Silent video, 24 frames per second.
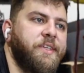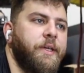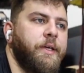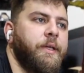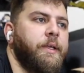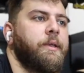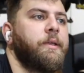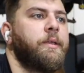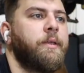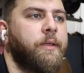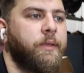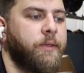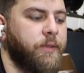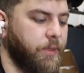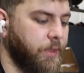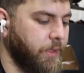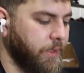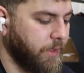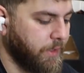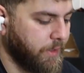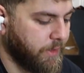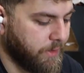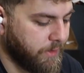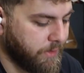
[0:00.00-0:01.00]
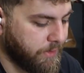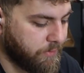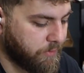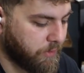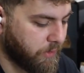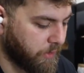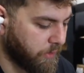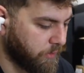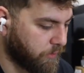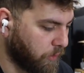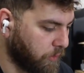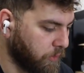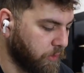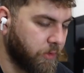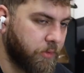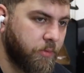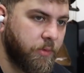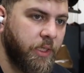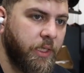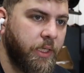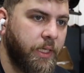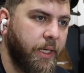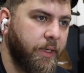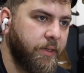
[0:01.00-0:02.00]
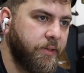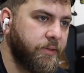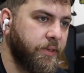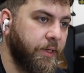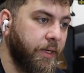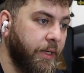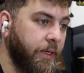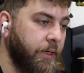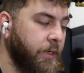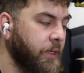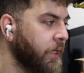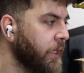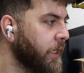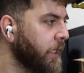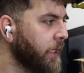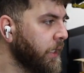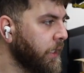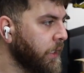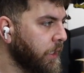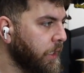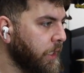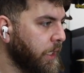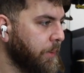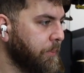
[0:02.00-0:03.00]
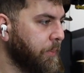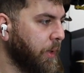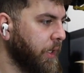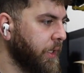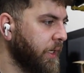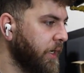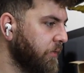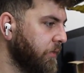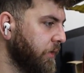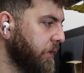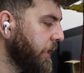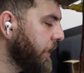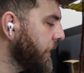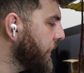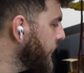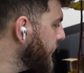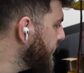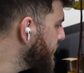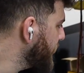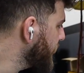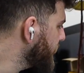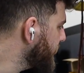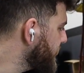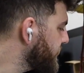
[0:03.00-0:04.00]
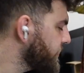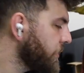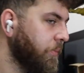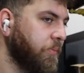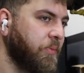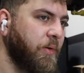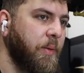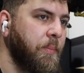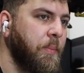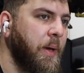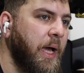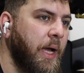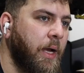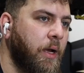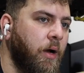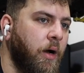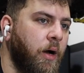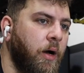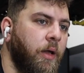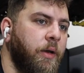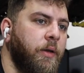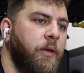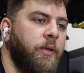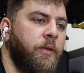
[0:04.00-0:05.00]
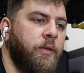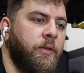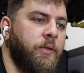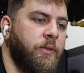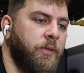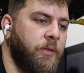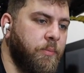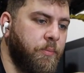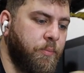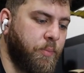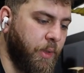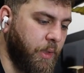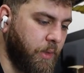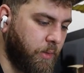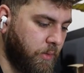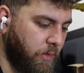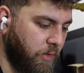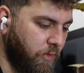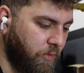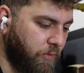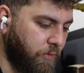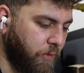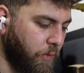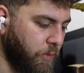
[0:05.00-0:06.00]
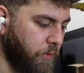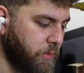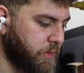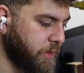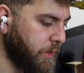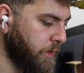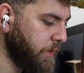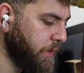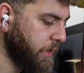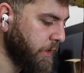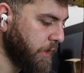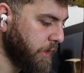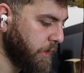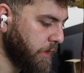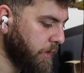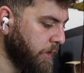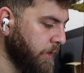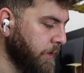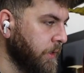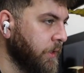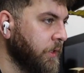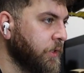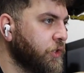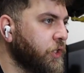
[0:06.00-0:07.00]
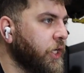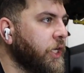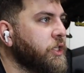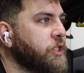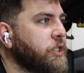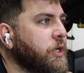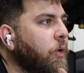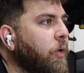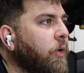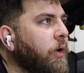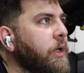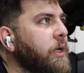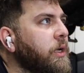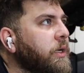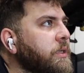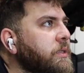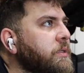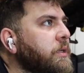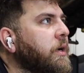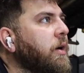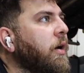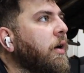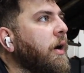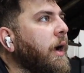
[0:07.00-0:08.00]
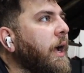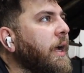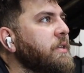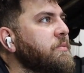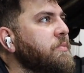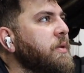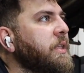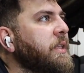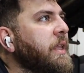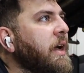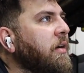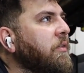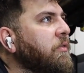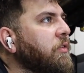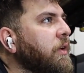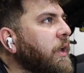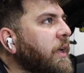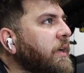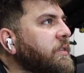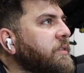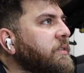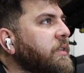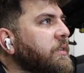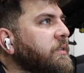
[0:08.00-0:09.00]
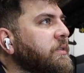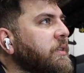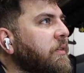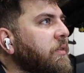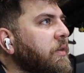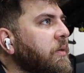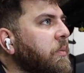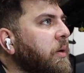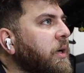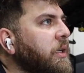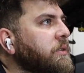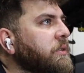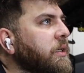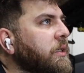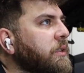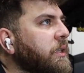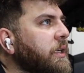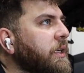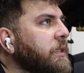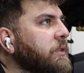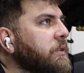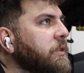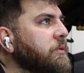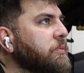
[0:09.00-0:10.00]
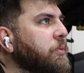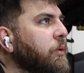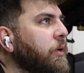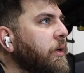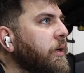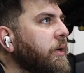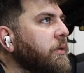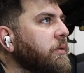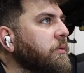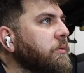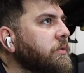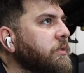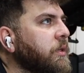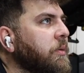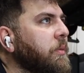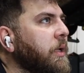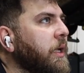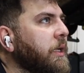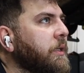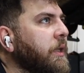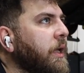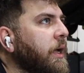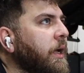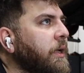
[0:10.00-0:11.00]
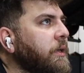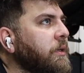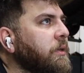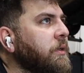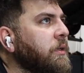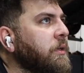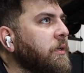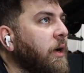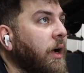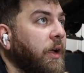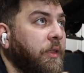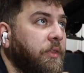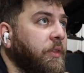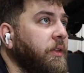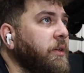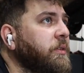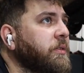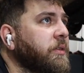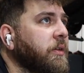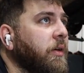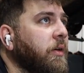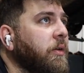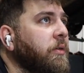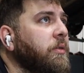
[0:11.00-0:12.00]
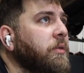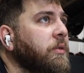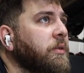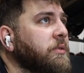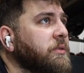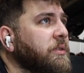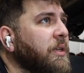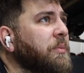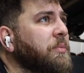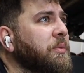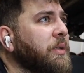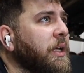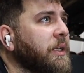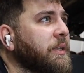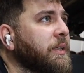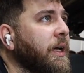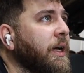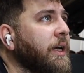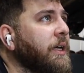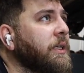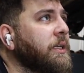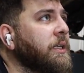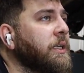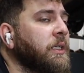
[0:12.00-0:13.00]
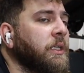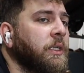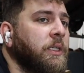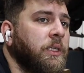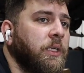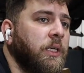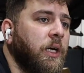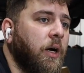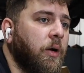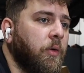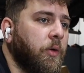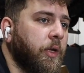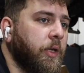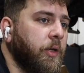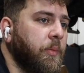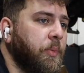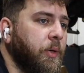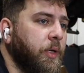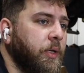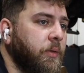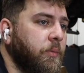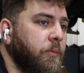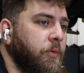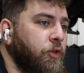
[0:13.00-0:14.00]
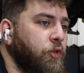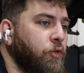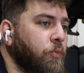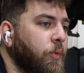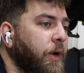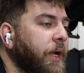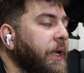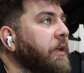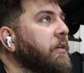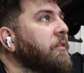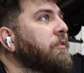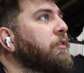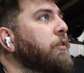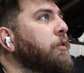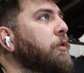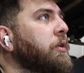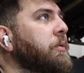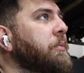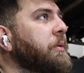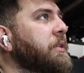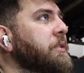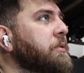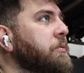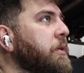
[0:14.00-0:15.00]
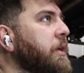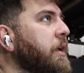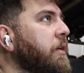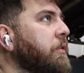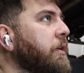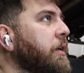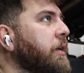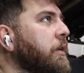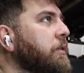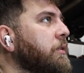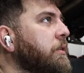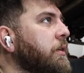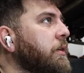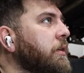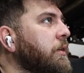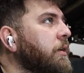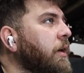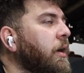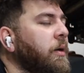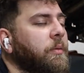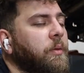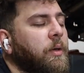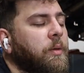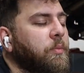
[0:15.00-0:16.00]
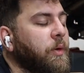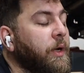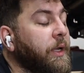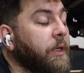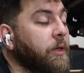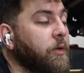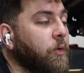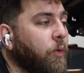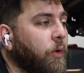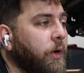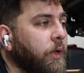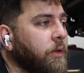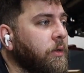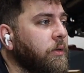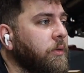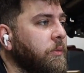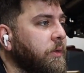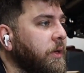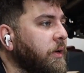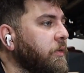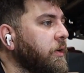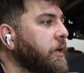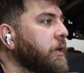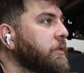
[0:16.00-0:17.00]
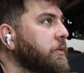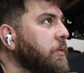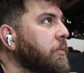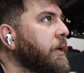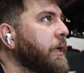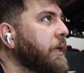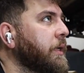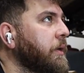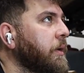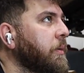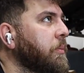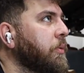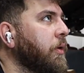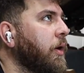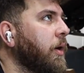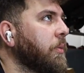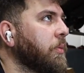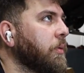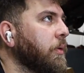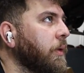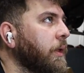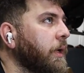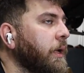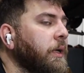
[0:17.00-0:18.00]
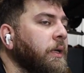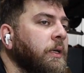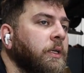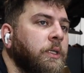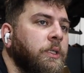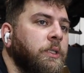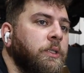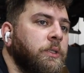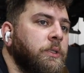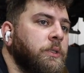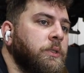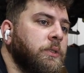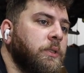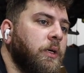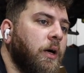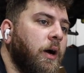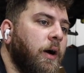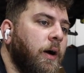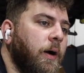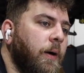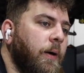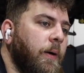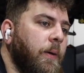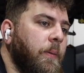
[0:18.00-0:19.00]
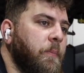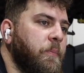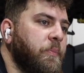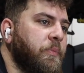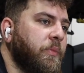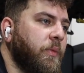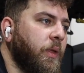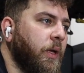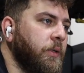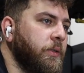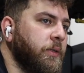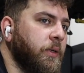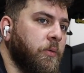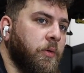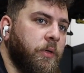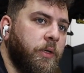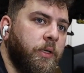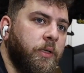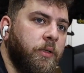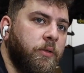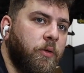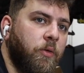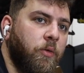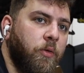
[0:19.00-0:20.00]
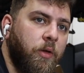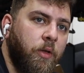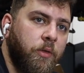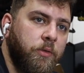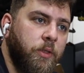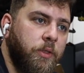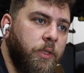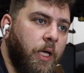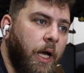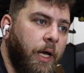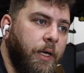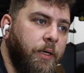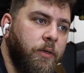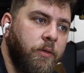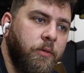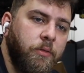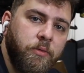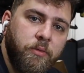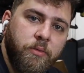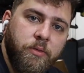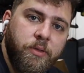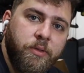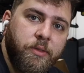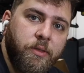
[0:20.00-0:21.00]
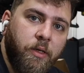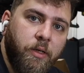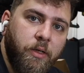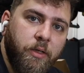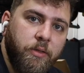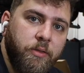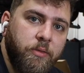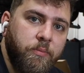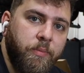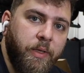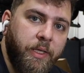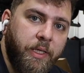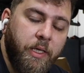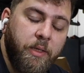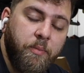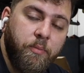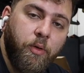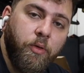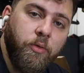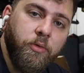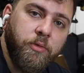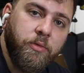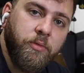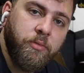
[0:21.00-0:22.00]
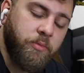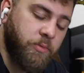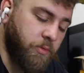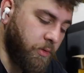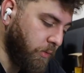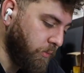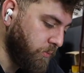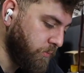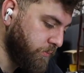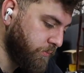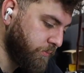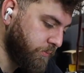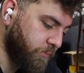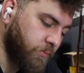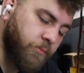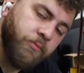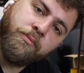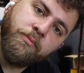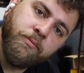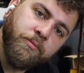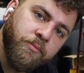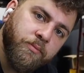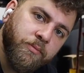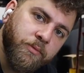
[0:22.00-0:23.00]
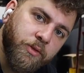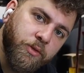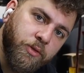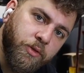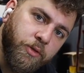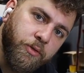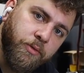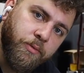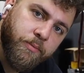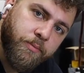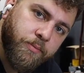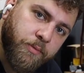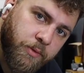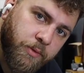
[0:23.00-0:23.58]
in and we're going to throw the T-case in, button everything up, put the subframe back on, put new fluids in here, change the oil because the car has been down for like 6-7 months, I think, at this point. Wow, something like that. I think so. Yeah, something like that. Yeah. We're gonna put new brake-in fluid because we never got the brake-in oil. You never got to break it in properly. And then we're gonna throw it on the dyno and start making pulls. So let's do it.